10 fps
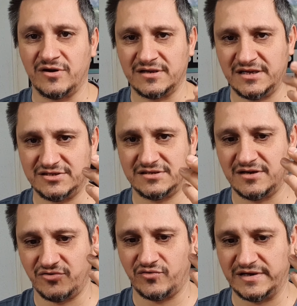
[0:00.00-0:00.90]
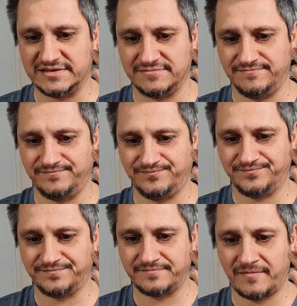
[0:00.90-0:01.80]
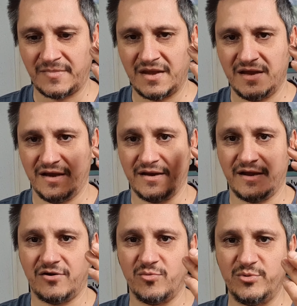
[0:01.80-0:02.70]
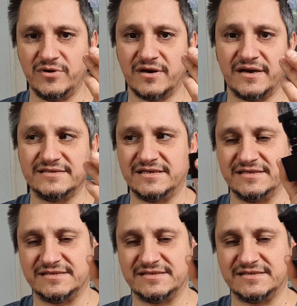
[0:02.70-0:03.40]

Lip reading: digital noise, and I hope you guys can